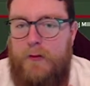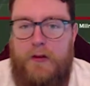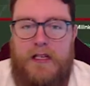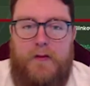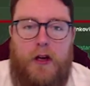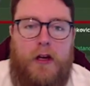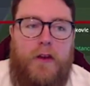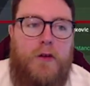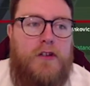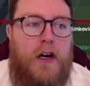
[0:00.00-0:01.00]
we'll just have a look at
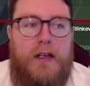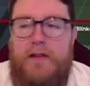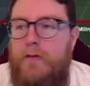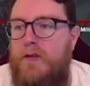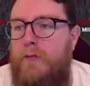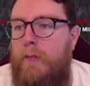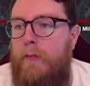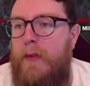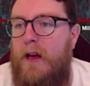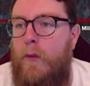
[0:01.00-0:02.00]
those guys. Just
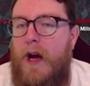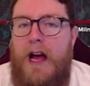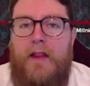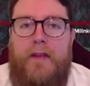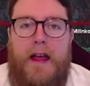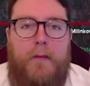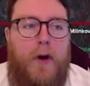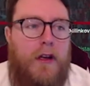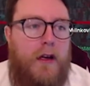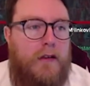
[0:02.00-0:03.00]
be aware that they
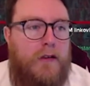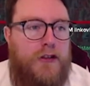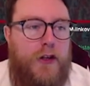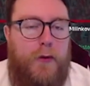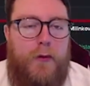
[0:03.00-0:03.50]
might like to shoot.